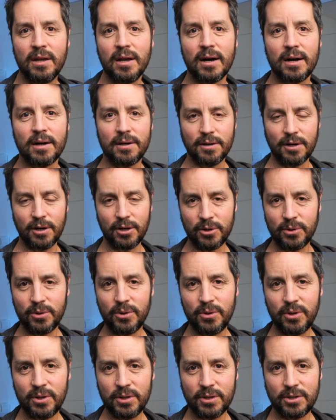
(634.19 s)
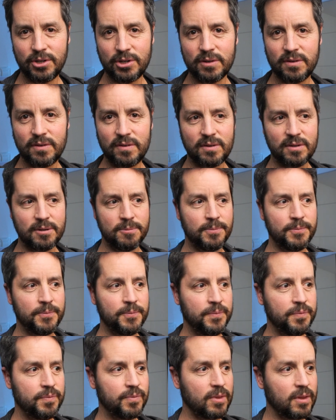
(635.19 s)
are all just
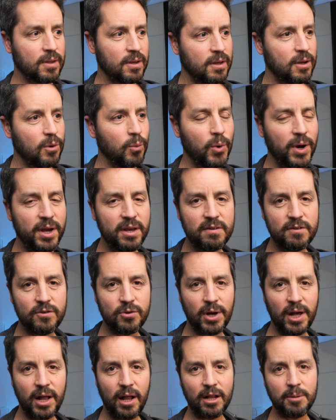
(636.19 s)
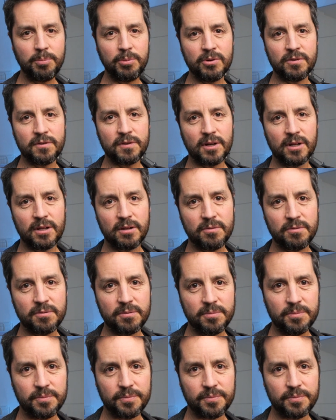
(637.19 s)
ways to help yourself